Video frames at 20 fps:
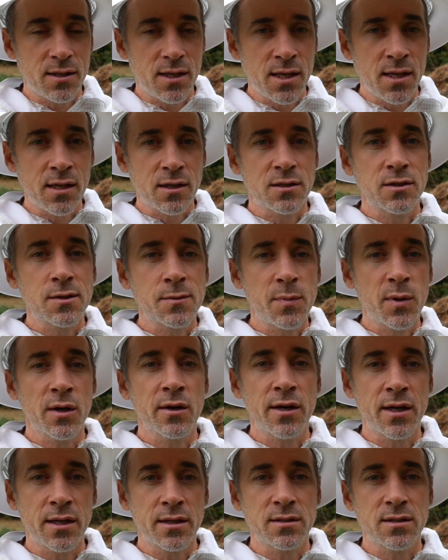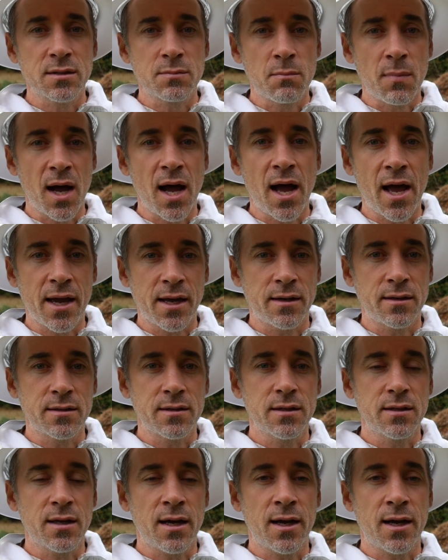inexperienced mind,